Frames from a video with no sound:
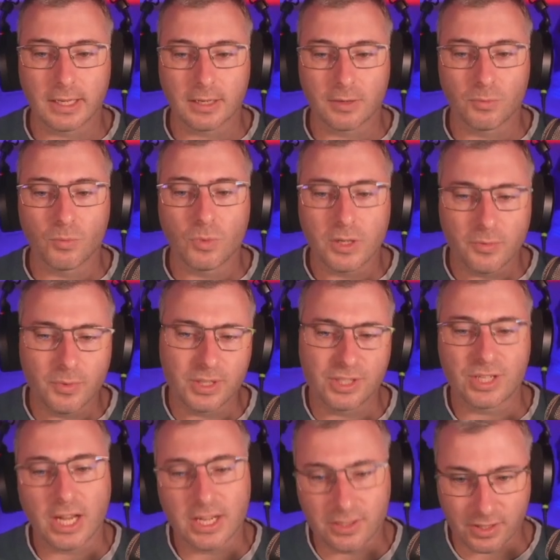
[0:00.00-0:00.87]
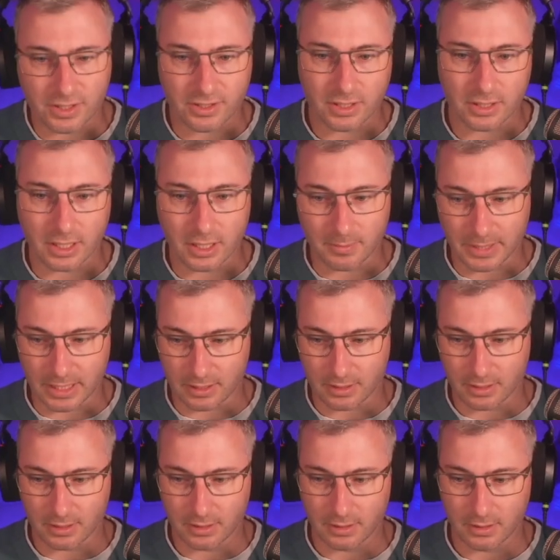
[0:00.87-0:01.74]
what if we change this a little
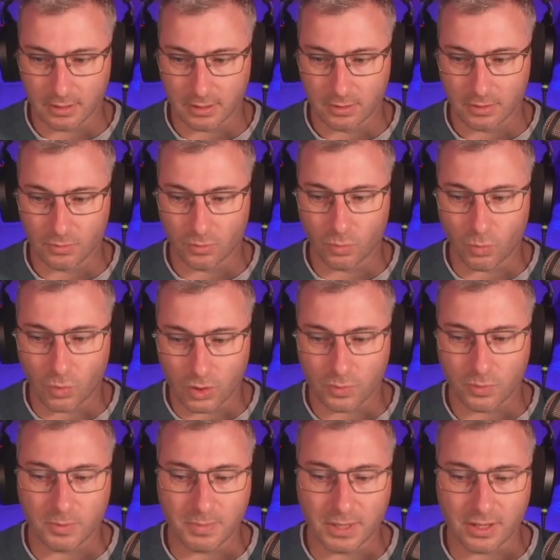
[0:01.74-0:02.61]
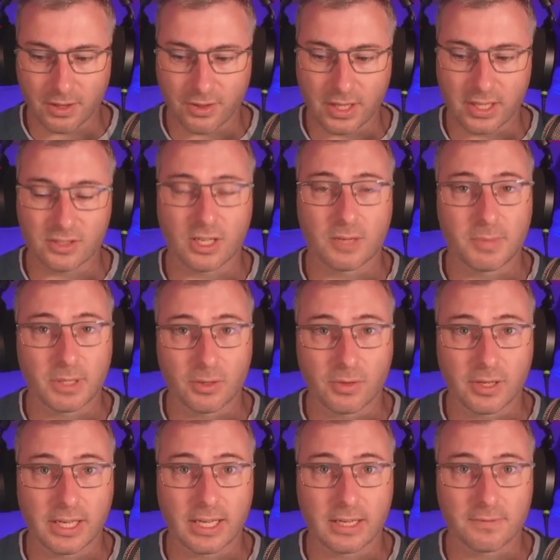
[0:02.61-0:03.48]
bit what would be the things I'd be
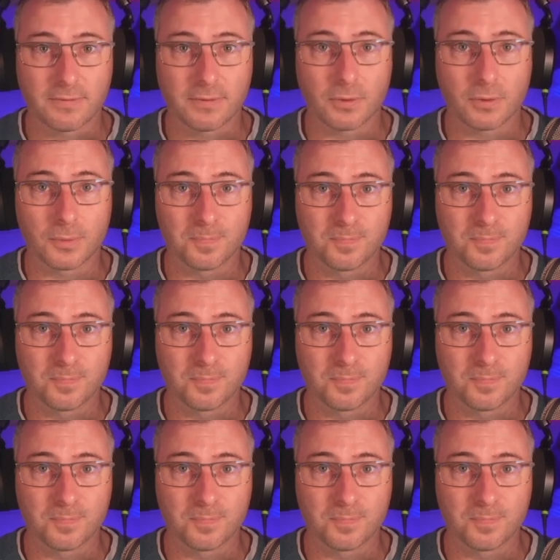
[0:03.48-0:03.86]
looking out for?